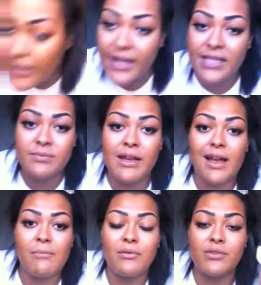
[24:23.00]
where it is, but
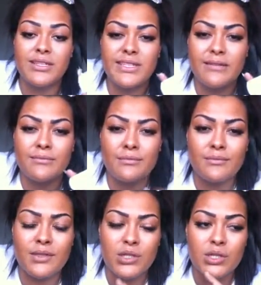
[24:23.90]
I bought The
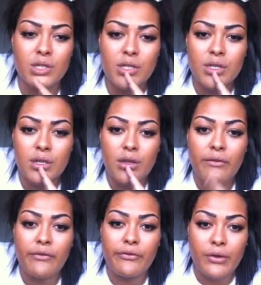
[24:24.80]
Sims
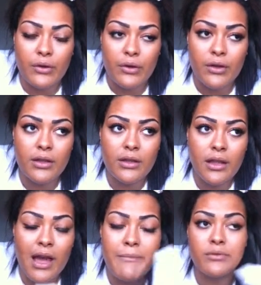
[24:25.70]
4.
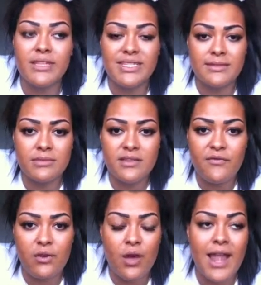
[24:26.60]
I bought The Sims
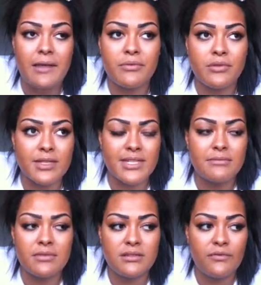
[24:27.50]
4 and I bought The
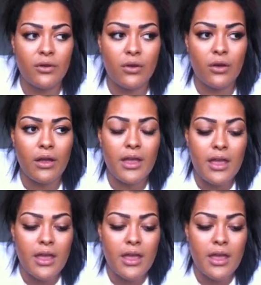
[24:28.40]
Sims 4.